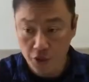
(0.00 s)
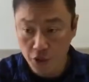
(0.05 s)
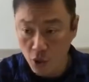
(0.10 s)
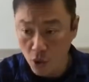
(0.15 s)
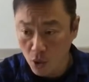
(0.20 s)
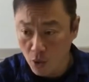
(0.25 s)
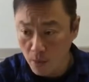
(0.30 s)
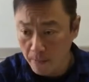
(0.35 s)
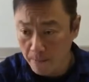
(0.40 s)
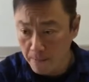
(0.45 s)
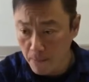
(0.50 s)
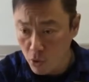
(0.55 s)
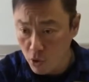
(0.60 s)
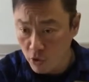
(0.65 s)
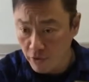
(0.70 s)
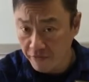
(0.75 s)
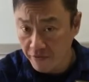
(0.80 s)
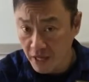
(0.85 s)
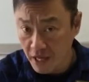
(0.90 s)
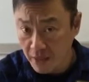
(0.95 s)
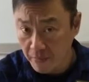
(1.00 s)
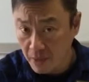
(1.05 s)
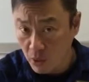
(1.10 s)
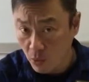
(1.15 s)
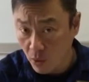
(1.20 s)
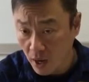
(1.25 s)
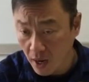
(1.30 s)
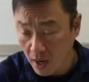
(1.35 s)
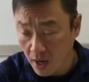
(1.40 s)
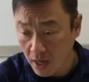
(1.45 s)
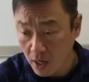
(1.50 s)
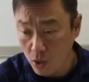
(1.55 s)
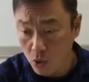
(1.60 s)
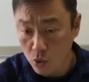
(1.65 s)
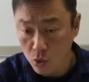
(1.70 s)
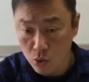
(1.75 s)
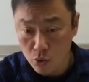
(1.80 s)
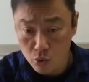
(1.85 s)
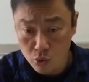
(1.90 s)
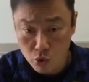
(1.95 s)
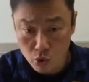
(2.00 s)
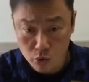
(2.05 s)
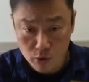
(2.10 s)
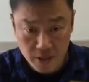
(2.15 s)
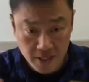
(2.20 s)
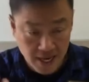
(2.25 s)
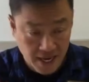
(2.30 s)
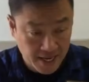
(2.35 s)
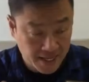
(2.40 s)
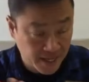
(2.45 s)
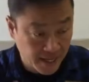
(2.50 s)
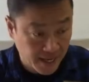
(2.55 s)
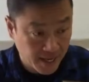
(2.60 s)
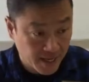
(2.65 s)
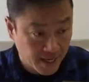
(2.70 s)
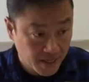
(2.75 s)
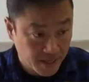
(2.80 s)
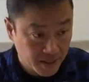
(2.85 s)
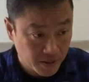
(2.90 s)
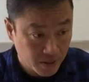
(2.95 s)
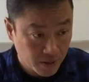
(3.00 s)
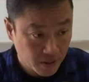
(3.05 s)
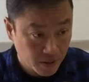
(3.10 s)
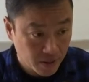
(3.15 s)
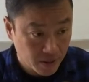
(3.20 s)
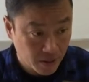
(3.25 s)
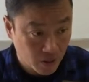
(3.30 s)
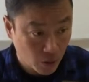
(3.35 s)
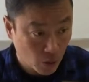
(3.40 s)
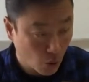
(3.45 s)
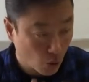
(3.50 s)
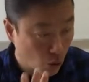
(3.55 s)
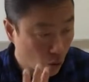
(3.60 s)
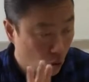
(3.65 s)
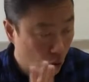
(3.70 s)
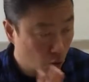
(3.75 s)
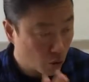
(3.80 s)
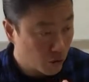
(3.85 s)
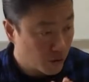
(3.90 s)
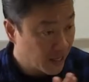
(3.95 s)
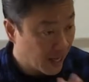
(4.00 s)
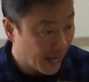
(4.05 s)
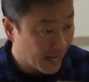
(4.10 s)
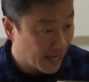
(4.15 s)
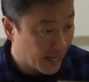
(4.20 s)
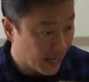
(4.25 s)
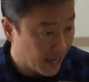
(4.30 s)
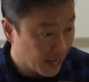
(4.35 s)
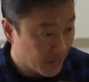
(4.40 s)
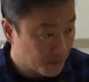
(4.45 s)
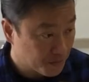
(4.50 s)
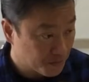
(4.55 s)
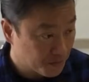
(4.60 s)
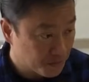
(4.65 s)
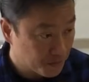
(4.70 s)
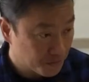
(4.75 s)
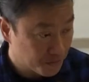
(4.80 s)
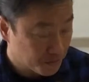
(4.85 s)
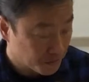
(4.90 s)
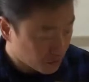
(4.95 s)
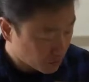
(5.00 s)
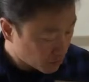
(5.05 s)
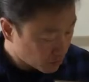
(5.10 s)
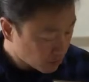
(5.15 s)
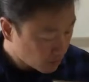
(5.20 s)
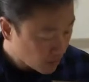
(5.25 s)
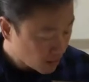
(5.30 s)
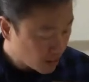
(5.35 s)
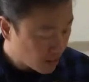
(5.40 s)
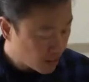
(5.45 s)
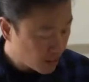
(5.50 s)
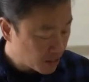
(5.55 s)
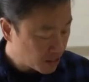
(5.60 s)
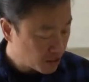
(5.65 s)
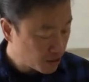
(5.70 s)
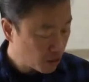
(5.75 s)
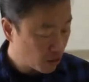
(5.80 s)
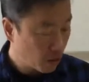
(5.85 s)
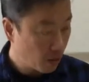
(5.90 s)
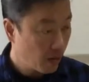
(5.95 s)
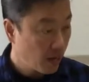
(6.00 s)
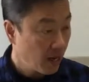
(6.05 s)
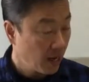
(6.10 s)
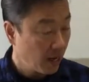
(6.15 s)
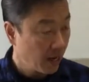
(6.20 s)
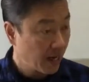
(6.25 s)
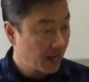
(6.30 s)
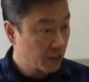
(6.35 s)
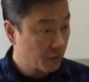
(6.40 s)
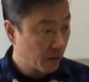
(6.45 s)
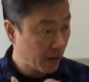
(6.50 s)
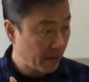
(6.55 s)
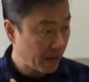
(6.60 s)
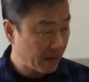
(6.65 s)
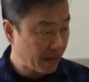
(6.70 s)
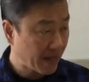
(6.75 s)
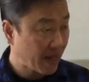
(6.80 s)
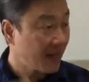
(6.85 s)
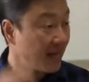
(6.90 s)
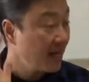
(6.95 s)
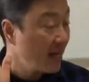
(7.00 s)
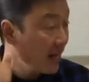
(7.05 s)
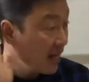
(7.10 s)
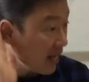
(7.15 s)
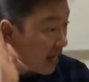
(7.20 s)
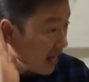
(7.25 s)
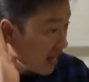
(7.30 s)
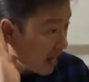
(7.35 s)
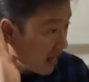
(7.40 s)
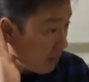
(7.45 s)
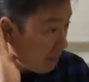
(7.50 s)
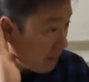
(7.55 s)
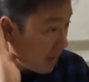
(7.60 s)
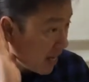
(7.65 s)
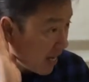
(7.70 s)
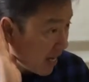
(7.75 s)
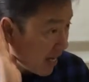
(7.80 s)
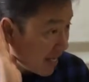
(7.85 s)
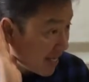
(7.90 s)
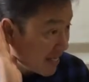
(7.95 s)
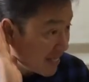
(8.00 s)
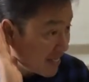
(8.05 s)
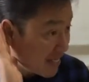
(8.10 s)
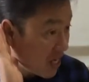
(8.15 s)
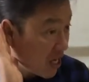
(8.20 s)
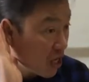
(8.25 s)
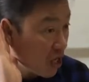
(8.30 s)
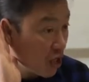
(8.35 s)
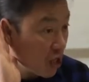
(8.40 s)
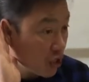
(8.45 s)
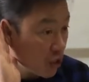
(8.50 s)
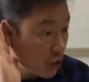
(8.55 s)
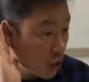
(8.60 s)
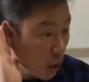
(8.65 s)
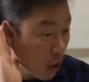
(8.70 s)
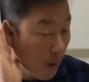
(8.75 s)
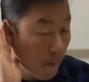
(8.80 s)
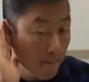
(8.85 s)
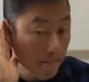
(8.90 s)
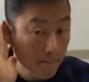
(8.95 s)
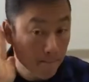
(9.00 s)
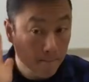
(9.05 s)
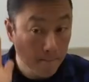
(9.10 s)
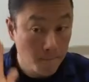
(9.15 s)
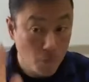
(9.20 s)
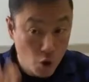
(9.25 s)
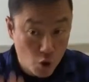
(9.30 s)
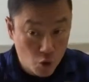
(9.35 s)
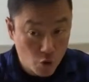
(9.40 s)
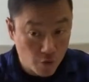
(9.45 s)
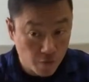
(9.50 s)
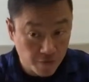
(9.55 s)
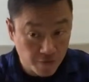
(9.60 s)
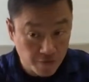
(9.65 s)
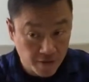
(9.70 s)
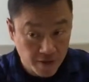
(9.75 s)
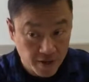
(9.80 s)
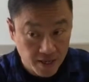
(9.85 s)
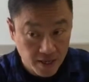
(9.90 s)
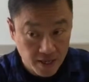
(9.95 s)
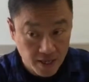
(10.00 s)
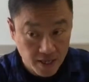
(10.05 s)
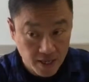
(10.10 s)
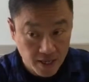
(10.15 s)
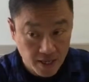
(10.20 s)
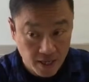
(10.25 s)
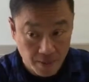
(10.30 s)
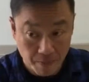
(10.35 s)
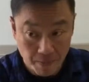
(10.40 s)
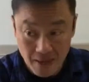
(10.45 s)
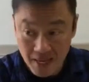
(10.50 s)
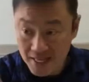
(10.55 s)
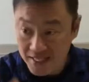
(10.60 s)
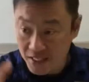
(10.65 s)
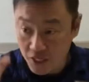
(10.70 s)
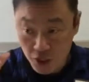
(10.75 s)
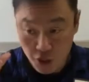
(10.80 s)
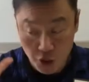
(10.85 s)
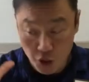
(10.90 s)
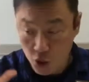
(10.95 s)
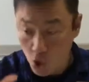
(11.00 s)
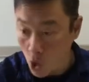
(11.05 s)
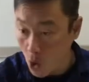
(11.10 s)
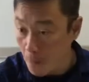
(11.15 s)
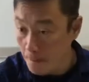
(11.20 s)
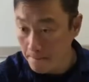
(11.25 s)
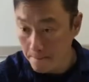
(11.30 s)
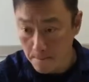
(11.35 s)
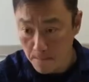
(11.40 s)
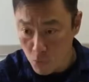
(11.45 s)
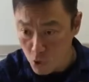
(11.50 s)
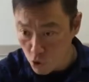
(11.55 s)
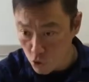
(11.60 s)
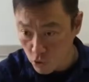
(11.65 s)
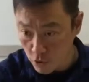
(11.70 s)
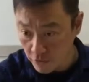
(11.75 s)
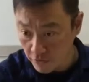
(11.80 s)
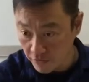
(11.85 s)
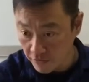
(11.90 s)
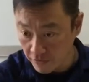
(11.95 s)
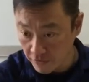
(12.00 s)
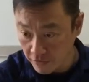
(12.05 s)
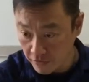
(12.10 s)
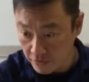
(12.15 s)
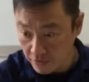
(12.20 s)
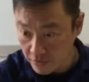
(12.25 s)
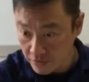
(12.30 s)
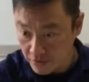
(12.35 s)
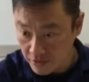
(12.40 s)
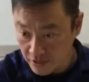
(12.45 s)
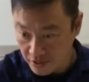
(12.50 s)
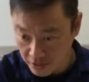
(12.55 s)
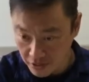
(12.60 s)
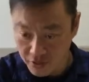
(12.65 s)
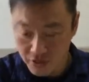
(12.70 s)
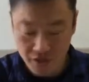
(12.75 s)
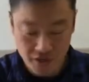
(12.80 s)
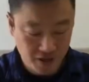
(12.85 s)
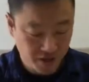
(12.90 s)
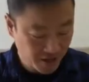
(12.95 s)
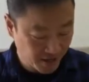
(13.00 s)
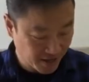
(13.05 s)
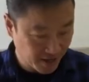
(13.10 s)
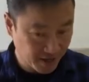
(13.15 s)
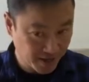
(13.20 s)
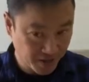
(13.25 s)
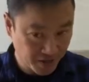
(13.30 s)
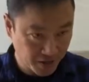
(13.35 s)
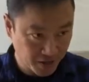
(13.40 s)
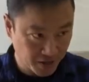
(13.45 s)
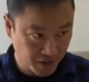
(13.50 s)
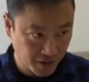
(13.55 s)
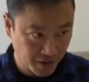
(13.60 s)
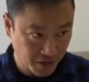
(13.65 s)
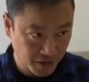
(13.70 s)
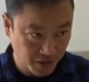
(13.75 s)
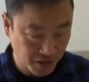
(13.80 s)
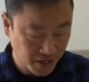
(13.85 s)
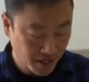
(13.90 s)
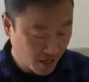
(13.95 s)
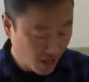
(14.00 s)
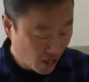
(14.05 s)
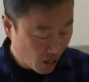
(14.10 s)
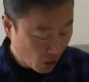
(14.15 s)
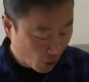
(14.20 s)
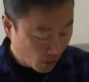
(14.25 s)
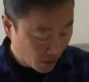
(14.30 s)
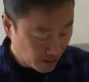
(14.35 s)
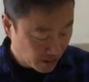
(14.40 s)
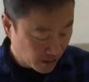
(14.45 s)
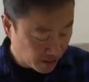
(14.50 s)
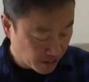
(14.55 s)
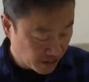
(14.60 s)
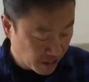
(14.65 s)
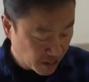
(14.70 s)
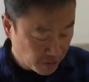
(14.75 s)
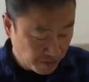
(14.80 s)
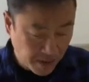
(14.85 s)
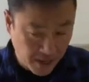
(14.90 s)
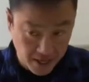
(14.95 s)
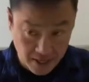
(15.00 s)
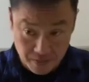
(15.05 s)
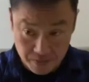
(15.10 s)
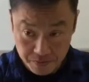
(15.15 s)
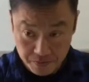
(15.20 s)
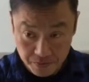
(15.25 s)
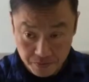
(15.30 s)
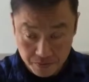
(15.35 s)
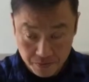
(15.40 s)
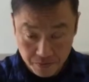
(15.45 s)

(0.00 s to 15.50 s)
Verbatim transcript: Don't move. Imi wa ugokunai de. Ugokunai So let's repeat that. It means don't move. It means don't move. Good, good, good, good. What does this mean?